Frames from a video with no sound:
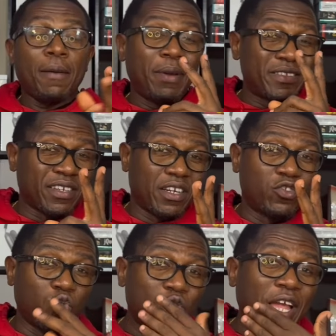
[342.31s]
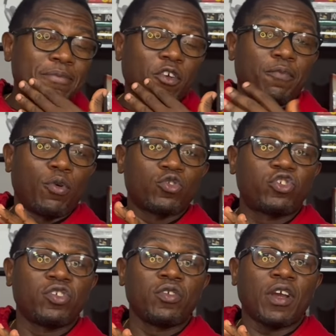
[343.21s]
basically two types of
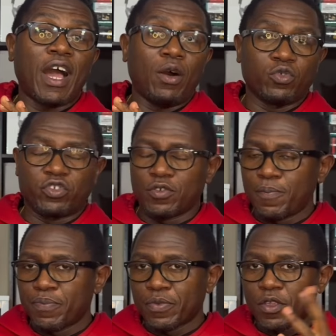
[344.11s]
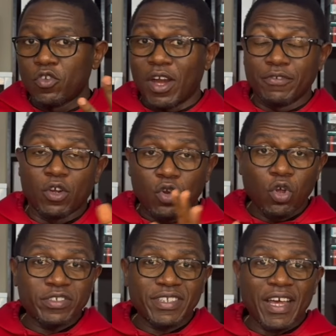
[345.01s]
poultry house. You have the
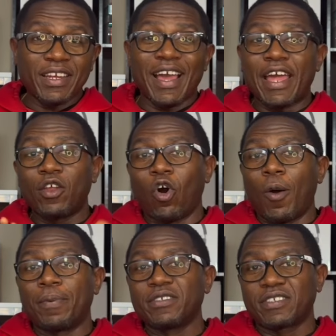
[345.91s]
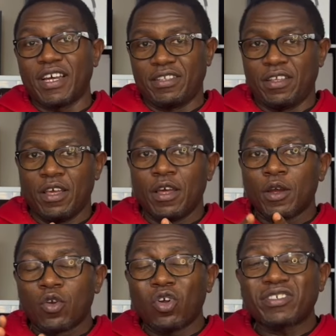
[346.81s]
closed site and the open site.
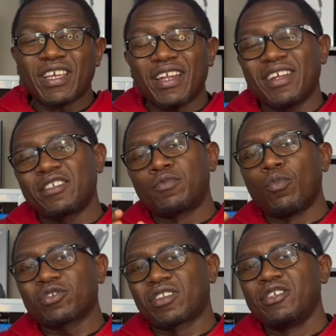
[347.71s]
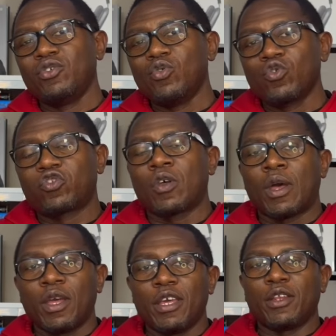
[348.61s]
Closed-sided is mostly used
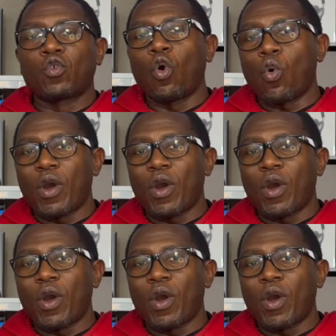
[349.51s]
in cold